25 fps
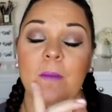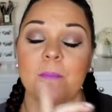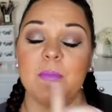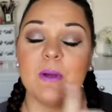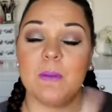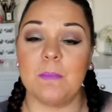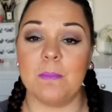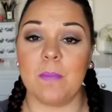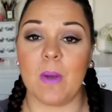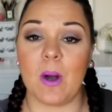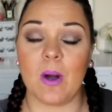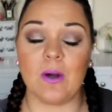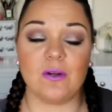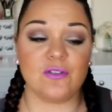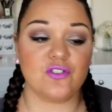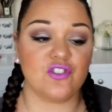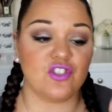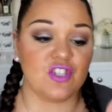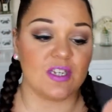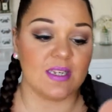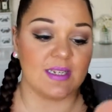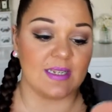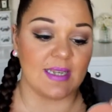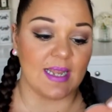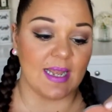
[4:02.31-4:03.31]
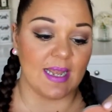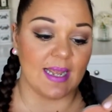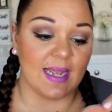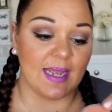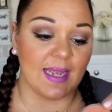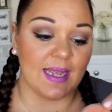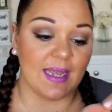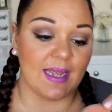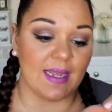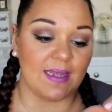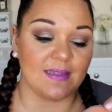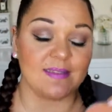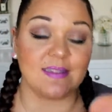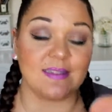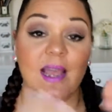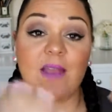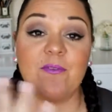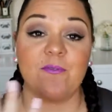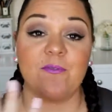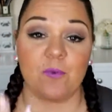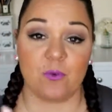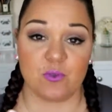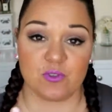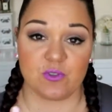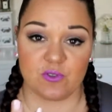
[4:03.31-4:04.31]
But Margin is a
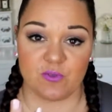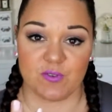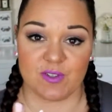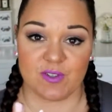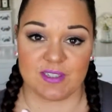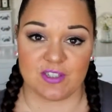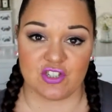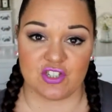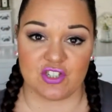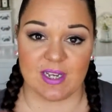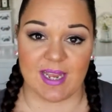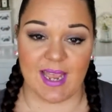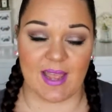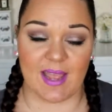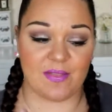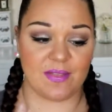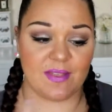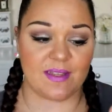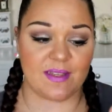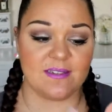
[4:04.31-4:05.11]
frost finish again.